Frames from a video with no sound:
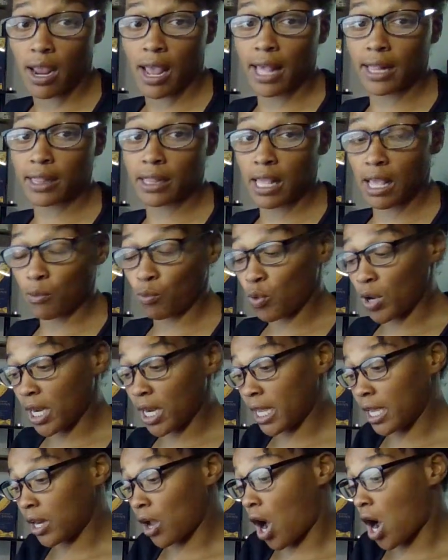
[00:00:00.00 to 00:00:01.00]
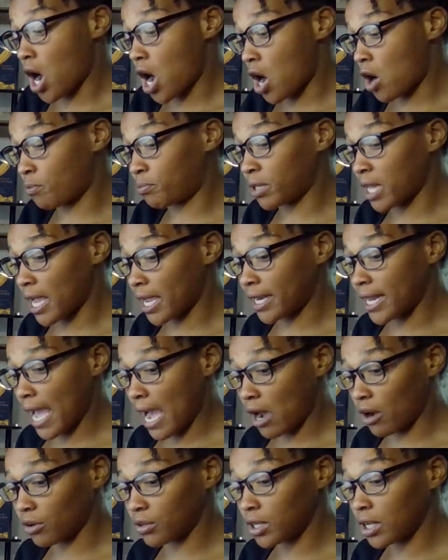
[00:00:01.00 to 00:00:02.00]
And when it all played
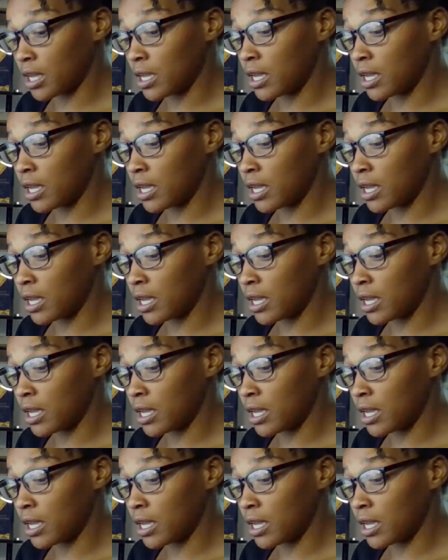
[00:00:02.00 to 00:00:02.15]
out,